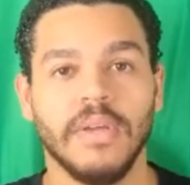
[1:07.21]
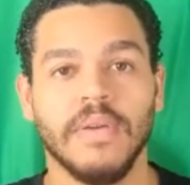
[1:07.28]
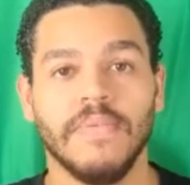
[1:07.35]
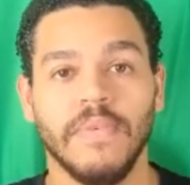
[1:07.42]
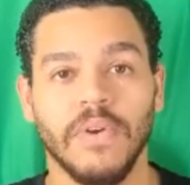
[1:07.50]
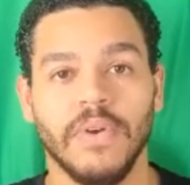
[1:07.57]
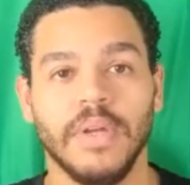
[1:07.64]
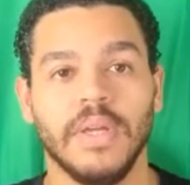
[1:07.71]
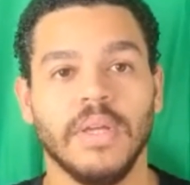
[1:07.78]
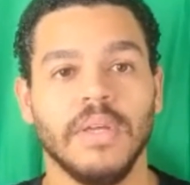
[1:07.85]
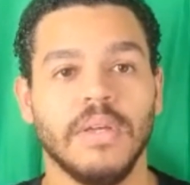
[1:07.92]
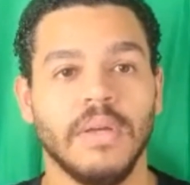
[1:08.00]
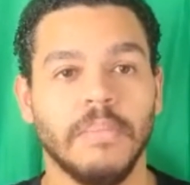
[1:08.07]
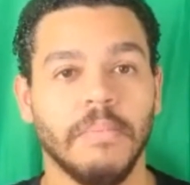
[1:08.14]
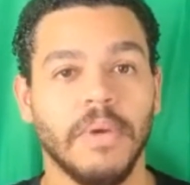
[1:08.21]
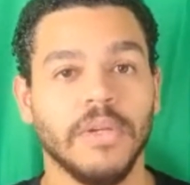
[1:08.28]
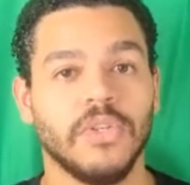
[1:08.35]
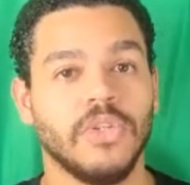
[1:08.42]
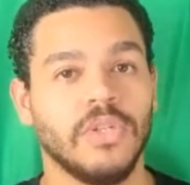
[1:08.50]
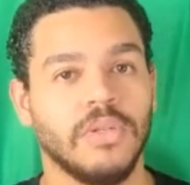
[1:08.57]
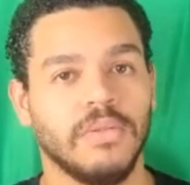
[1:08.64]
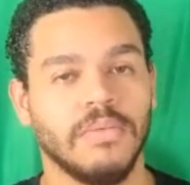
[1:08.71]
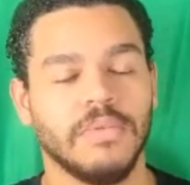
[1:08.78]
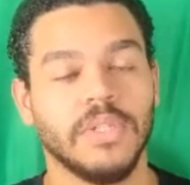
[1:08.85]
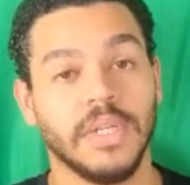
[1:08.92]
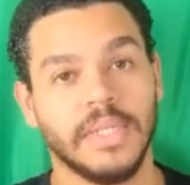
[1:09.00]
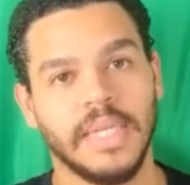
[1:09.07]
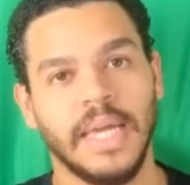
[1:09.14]
very much
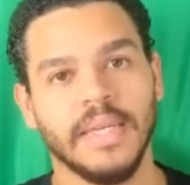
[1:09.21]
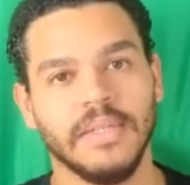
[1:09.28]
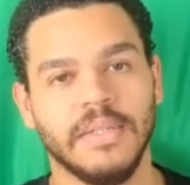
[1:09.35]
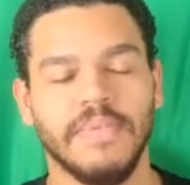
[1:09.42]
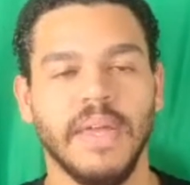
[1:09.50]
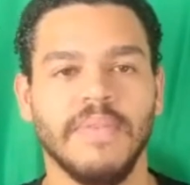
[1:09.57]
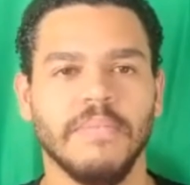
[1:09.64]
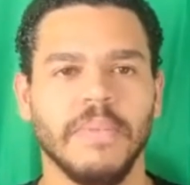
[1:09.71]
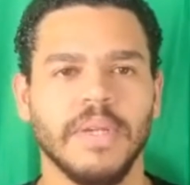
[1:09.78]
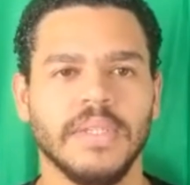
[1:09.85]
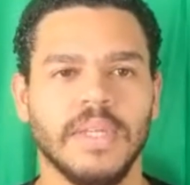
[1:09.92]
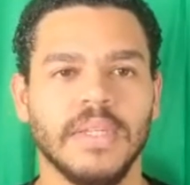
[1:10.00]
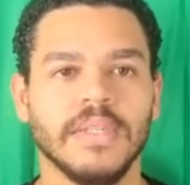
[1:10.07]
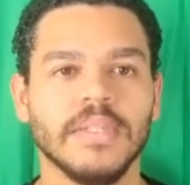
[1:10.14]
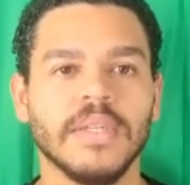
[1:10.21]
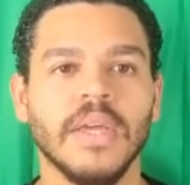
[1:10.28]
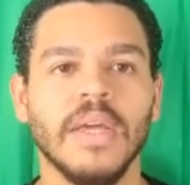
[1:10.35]
success, if that even makes sense.